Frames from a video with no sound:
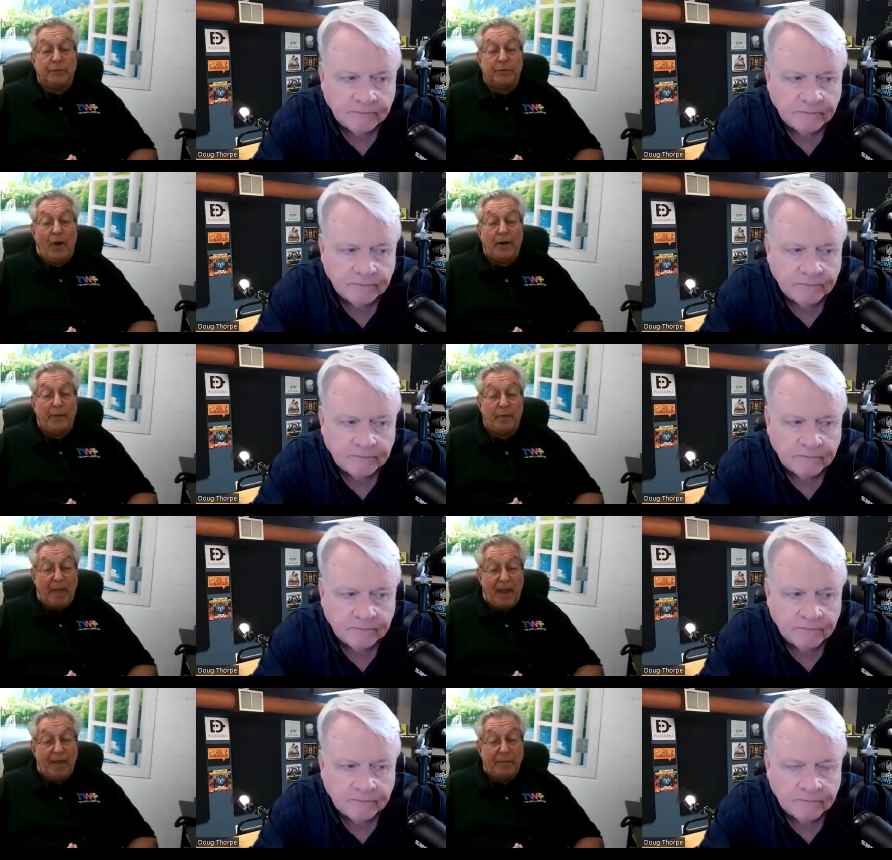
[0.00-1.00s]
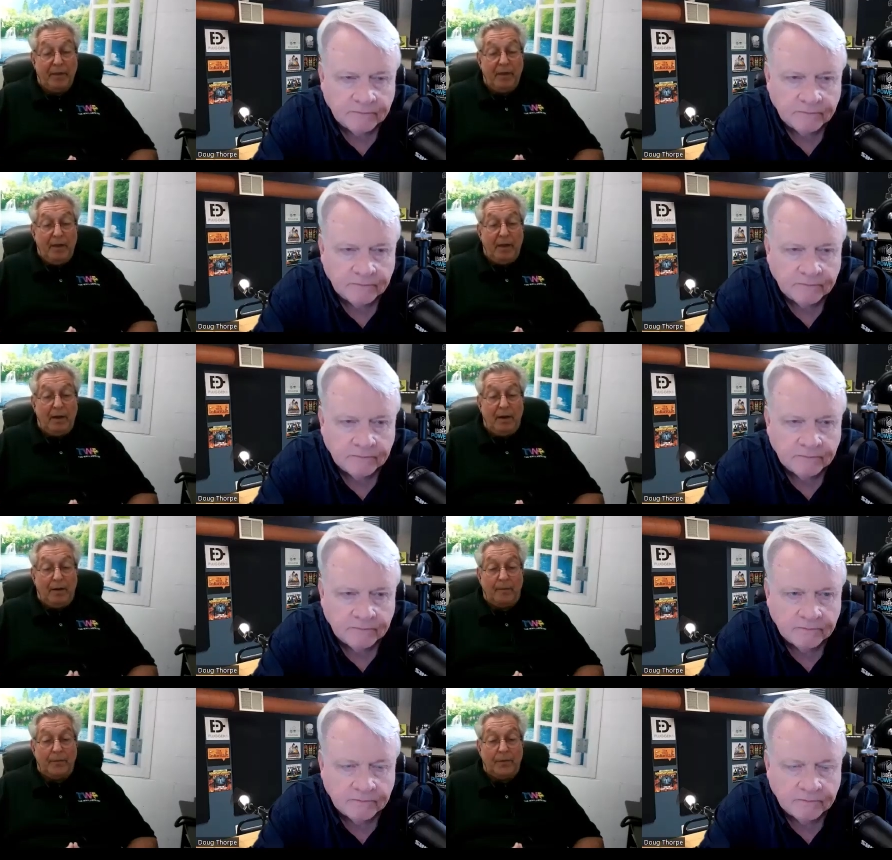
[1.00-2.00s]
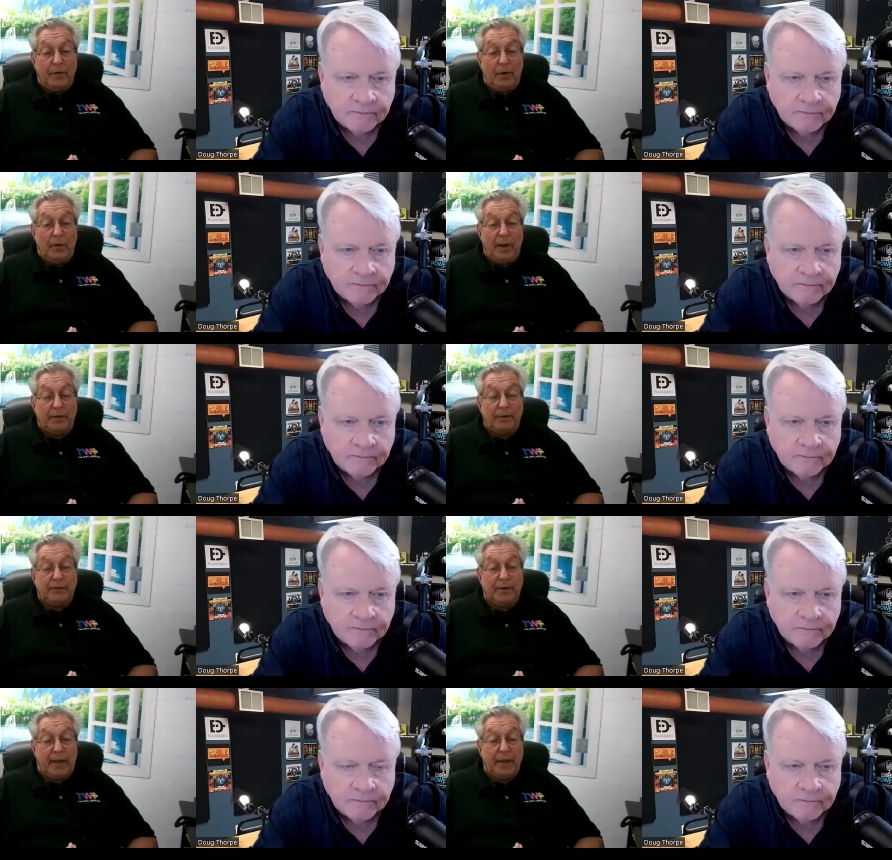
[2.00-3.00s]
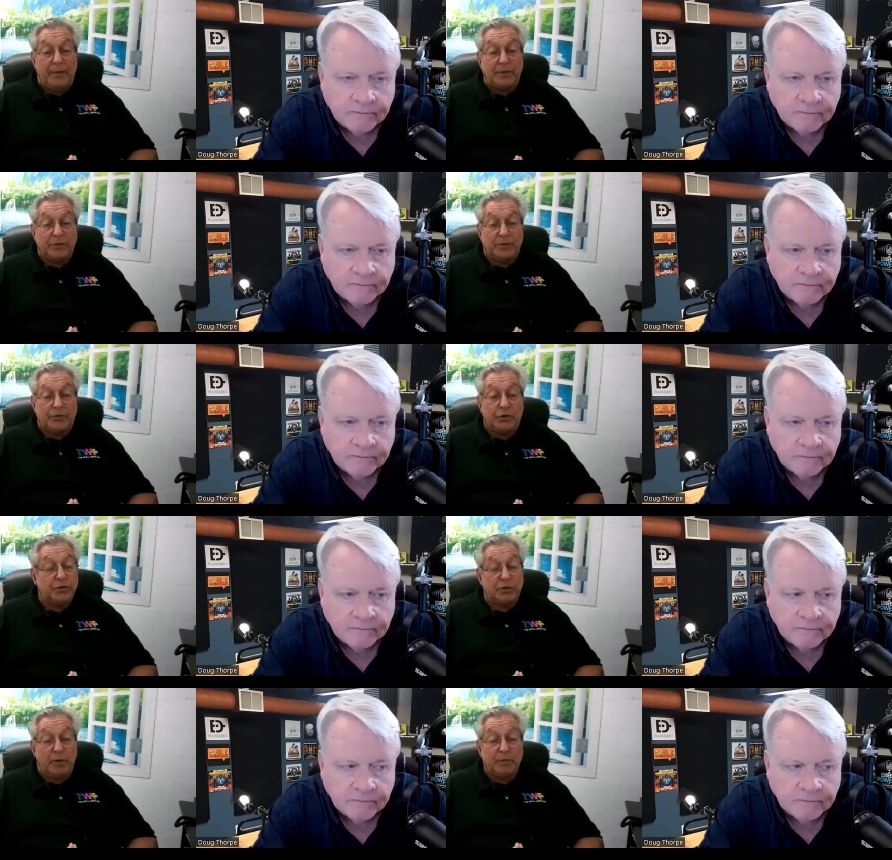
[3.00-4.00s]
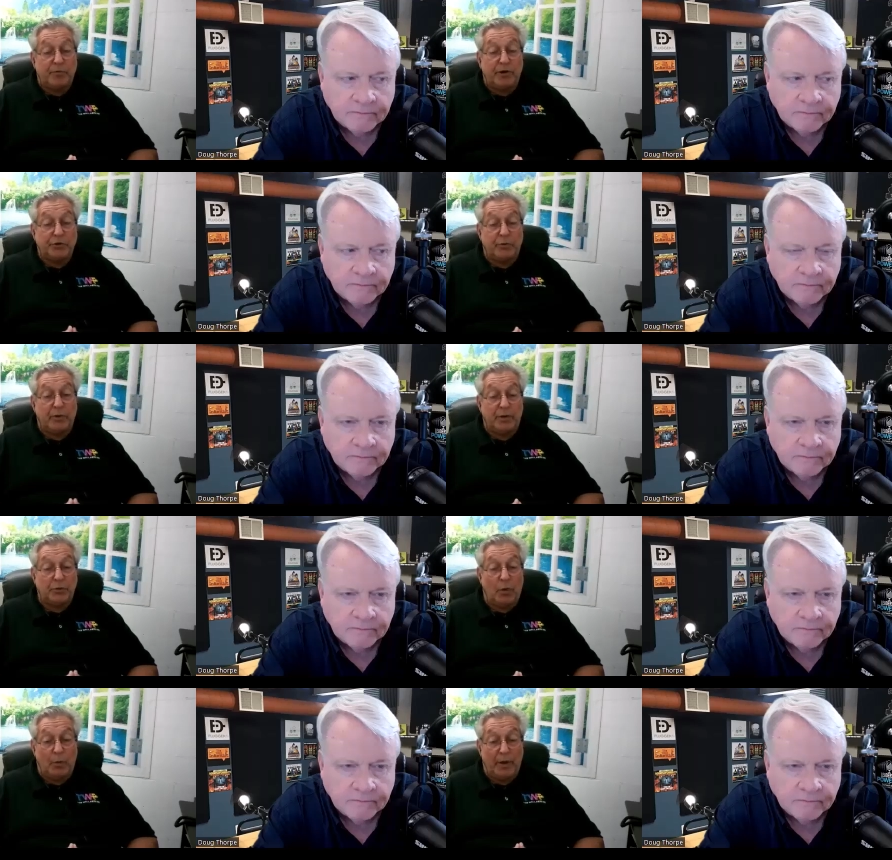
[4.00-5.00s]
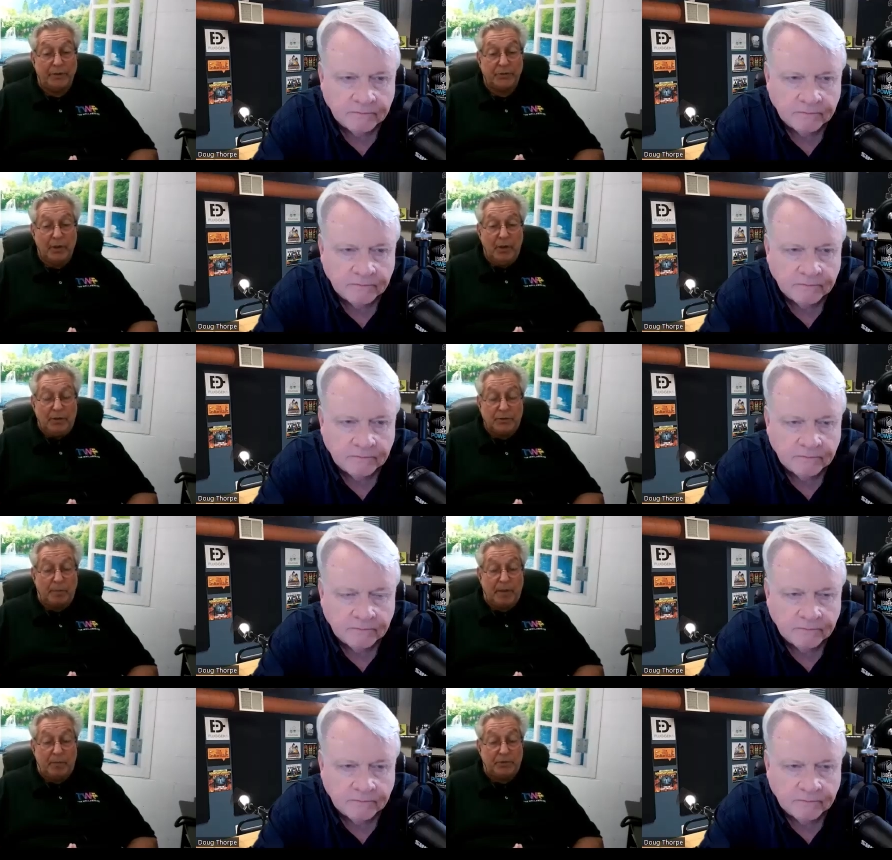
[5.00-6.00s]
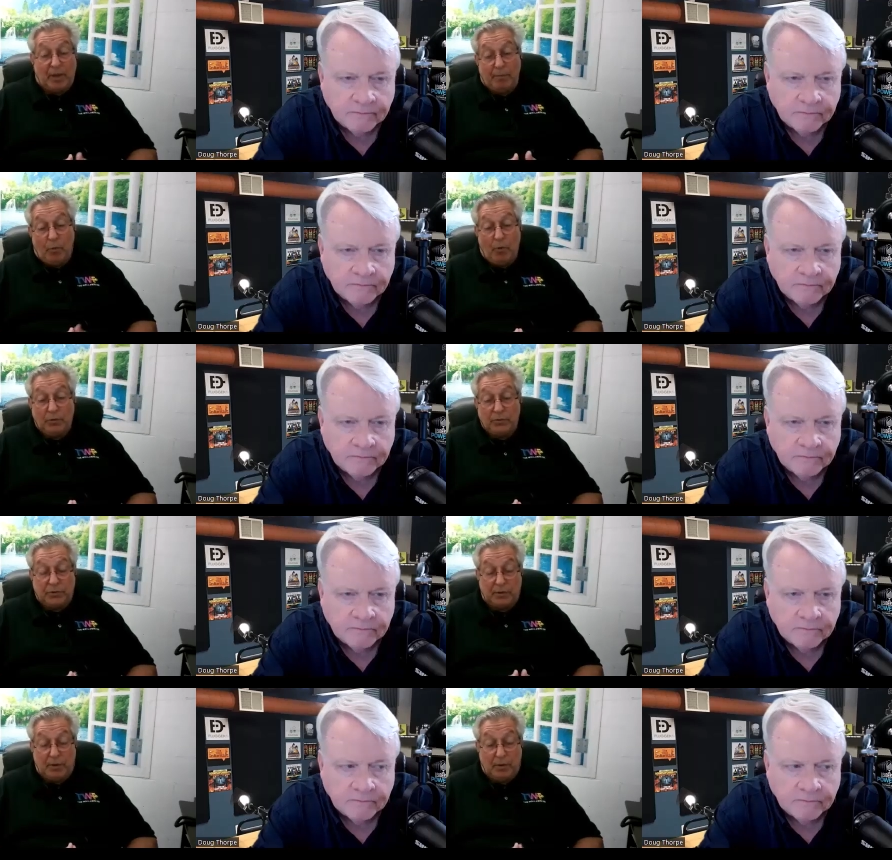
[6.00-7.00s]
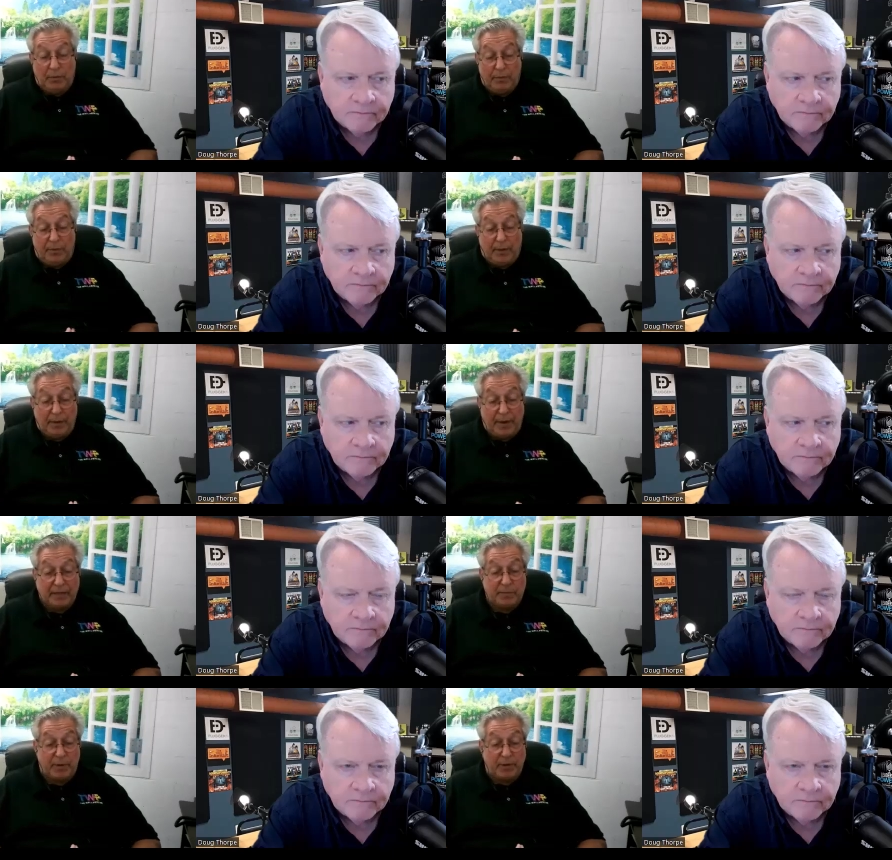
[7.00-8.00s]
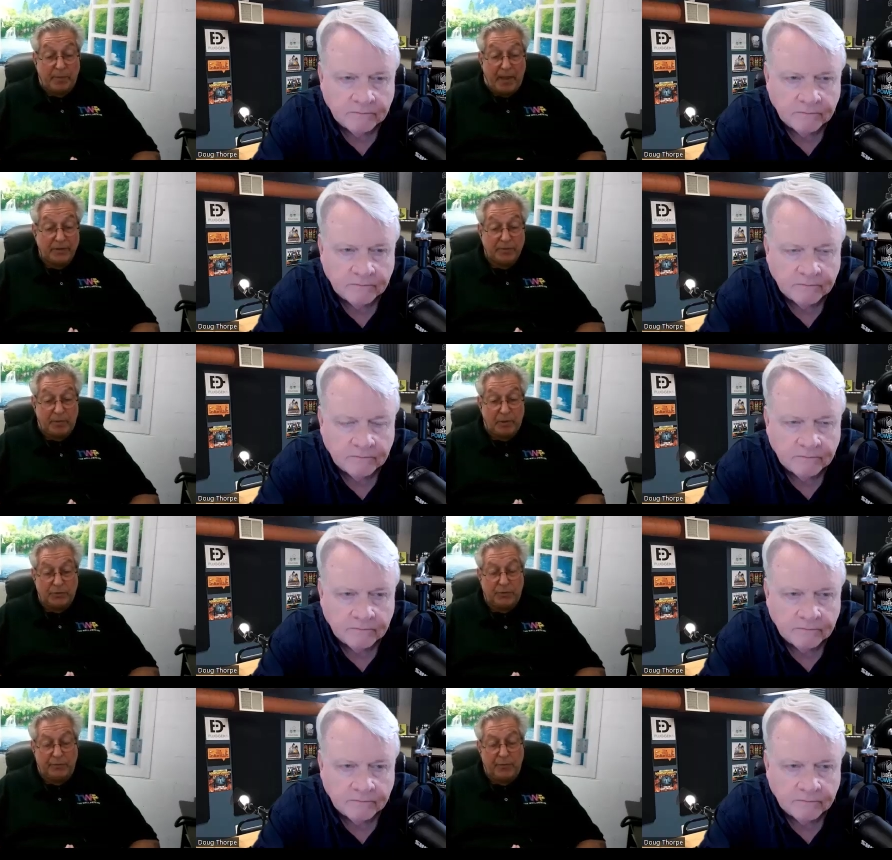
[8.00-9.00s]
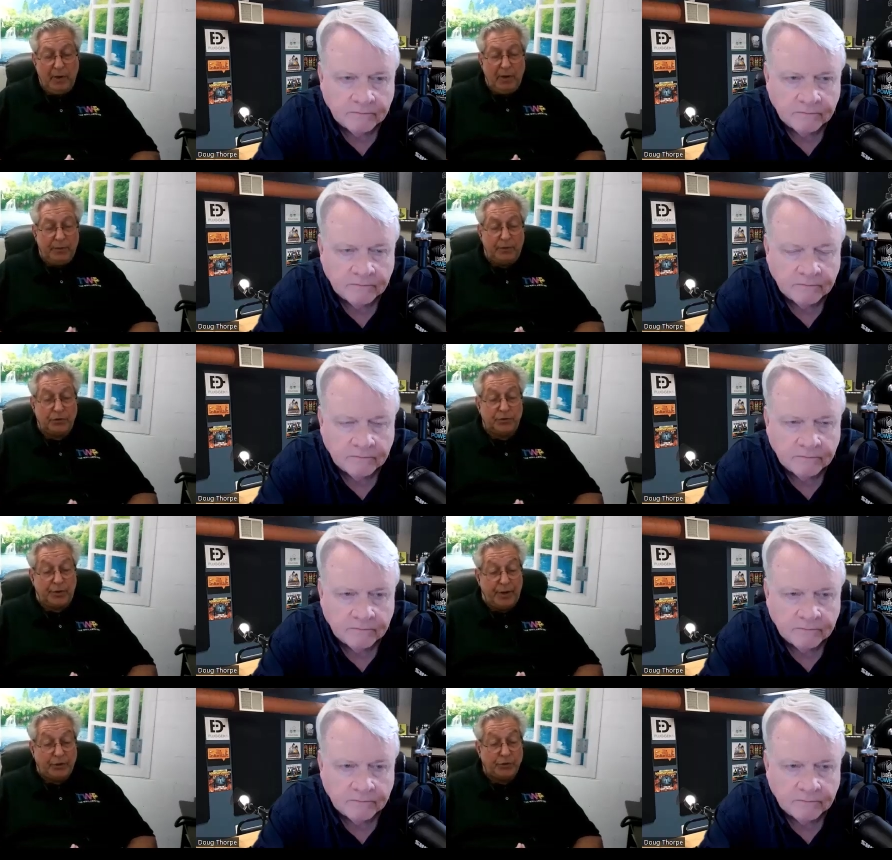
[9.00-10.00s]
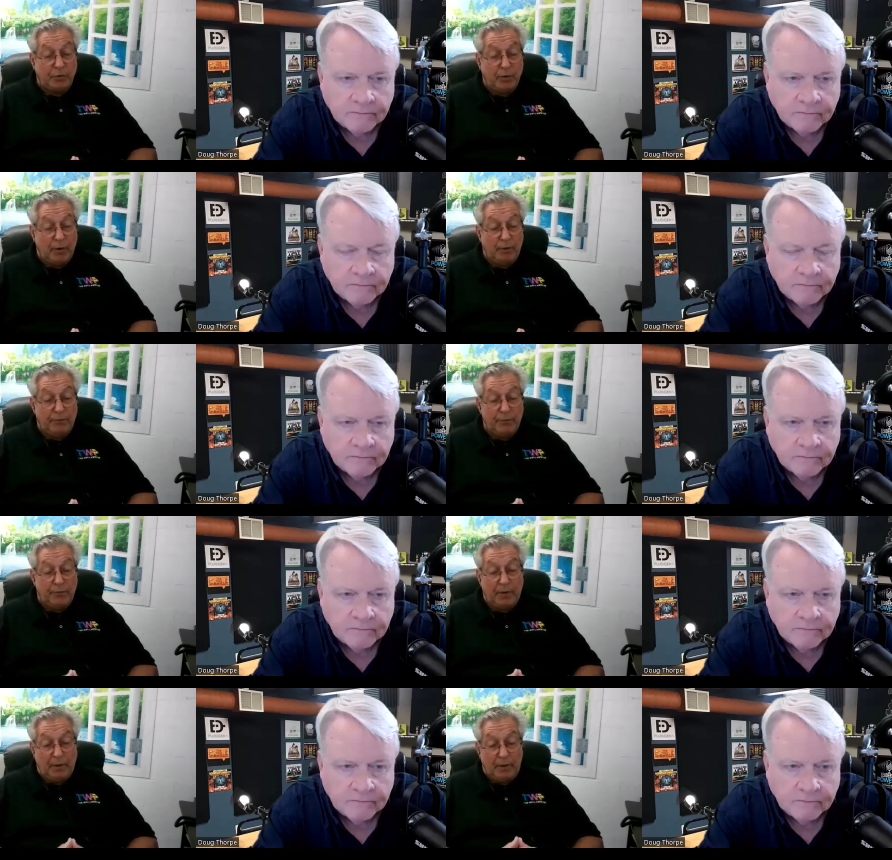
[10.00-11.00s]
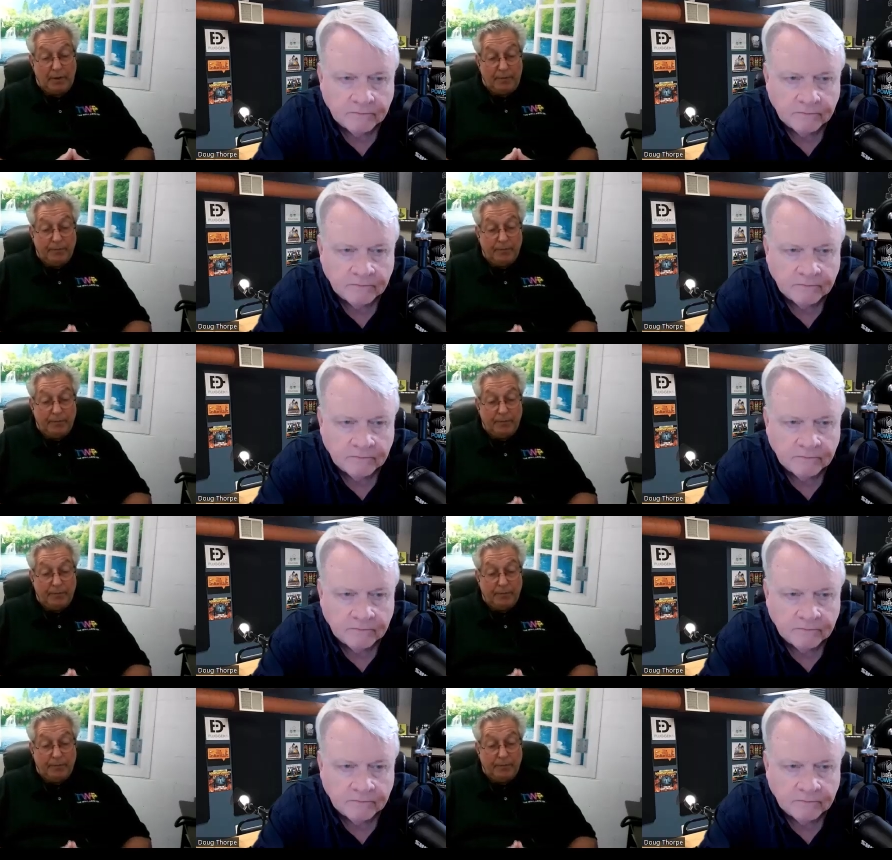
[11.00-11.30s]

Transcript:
Speaker 1: to find their path. Um, you know, and today there's just as much pressure as always. Some people say more, you know, than it has been in the past because of the, just the nature of uh,